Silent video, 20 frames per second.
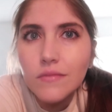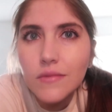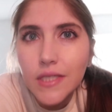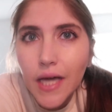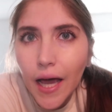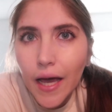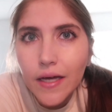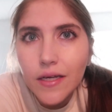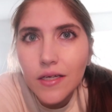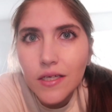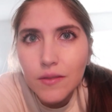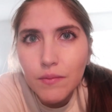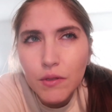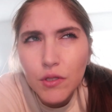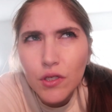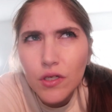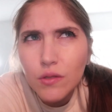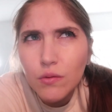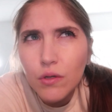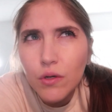dead,
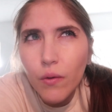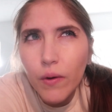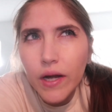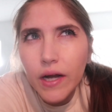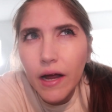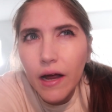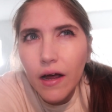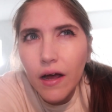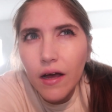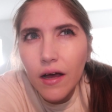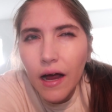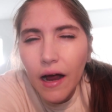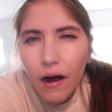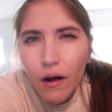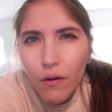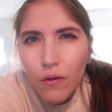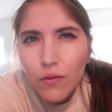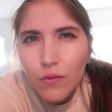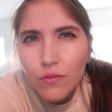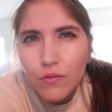especially because we're going
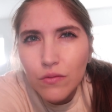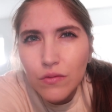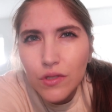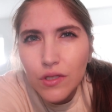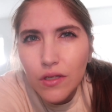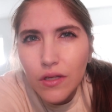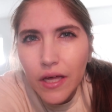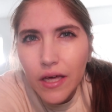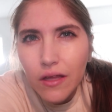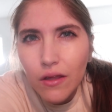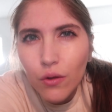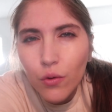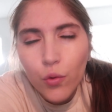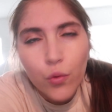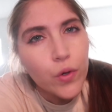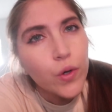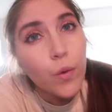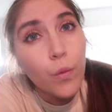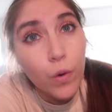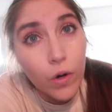out to like
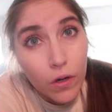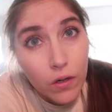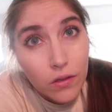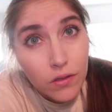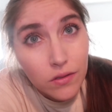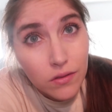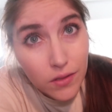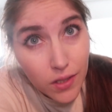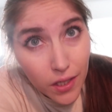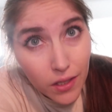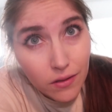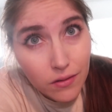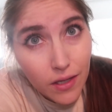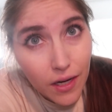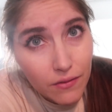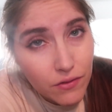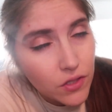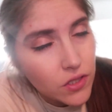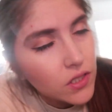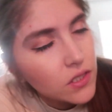the real world, you know,
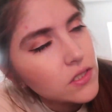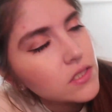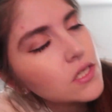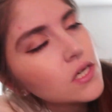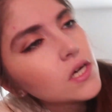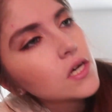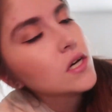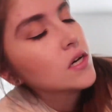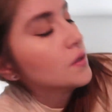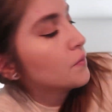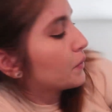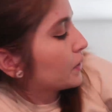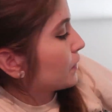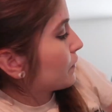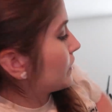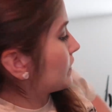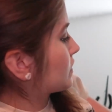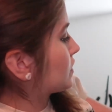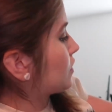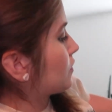after this. But
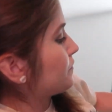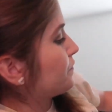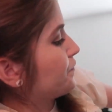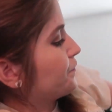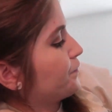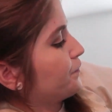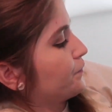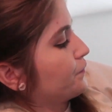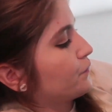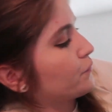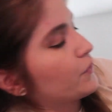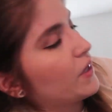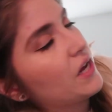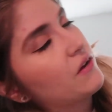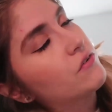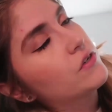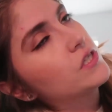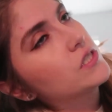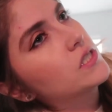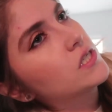anyway, so
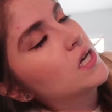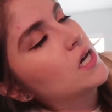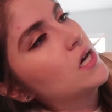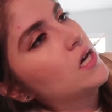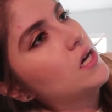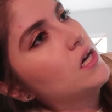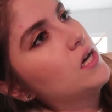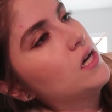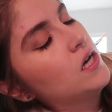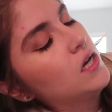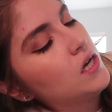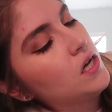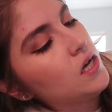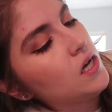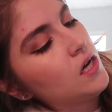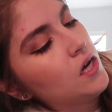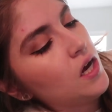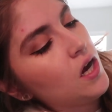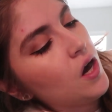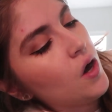Avery's,
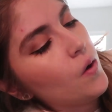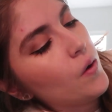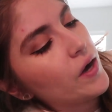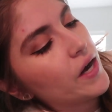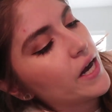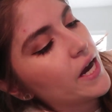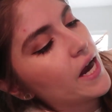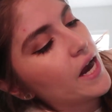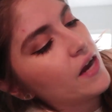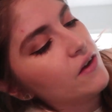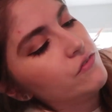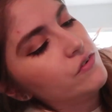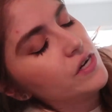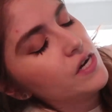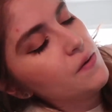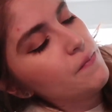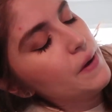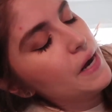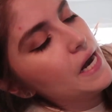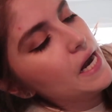read it
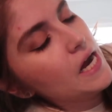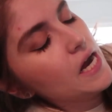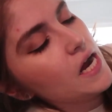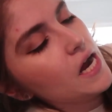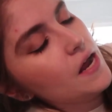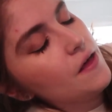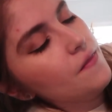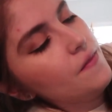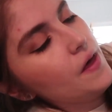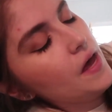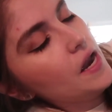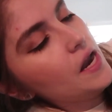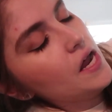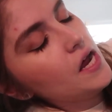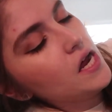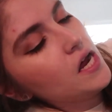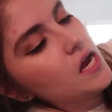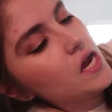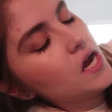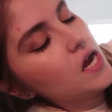Avery in a minute, and then